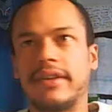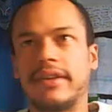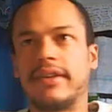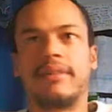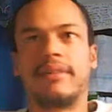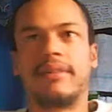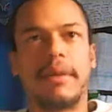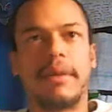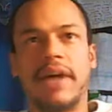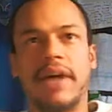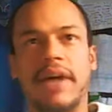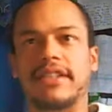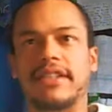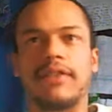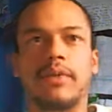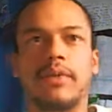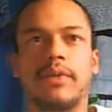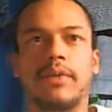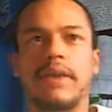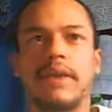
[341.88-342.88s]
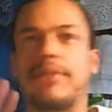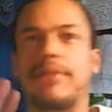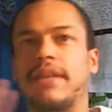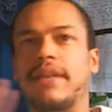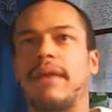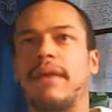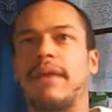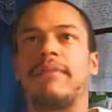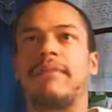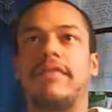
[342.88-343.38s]
My mind's everywhere. I'm thinking
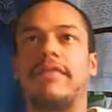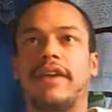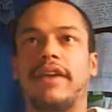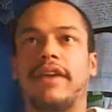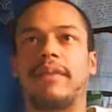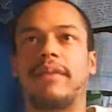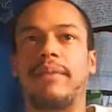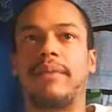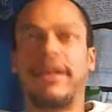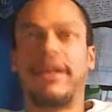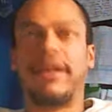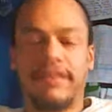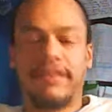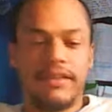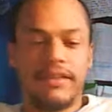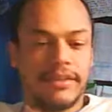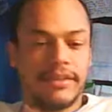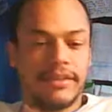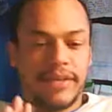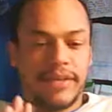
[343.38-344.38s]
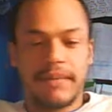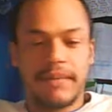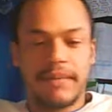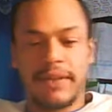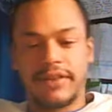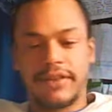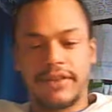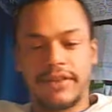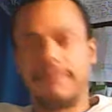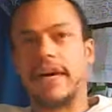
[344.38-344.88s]
about fucking my messages. I'm thinking
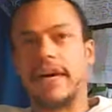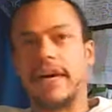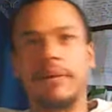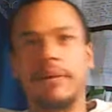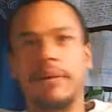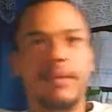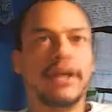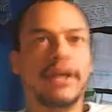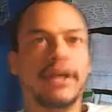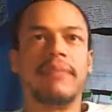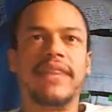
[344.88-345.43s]
about this fucking book.